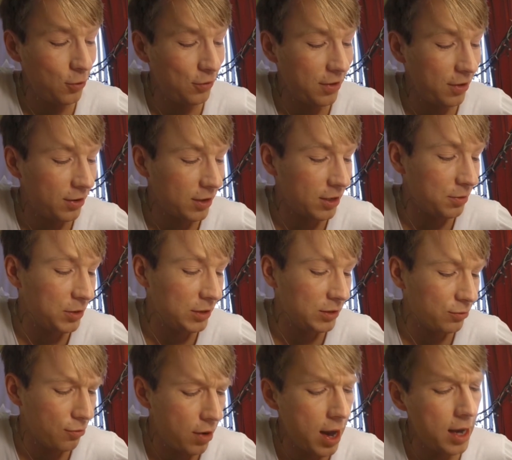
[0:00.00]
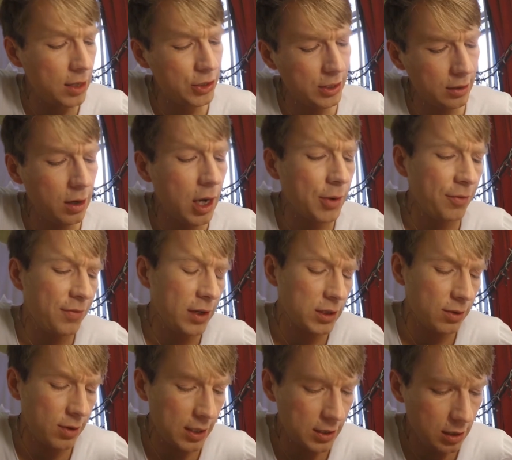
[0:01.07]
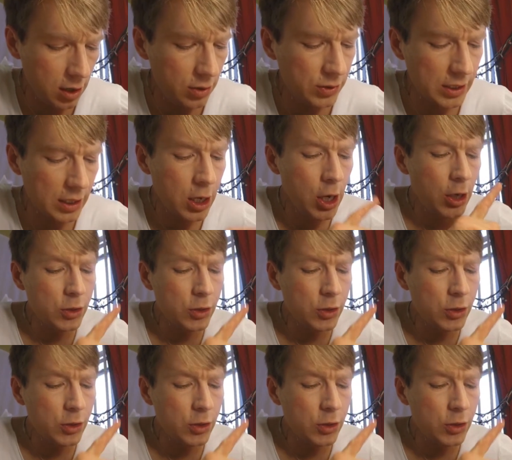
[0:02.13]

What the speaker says: the arguments ranged, and Lyra felt her eyes closing.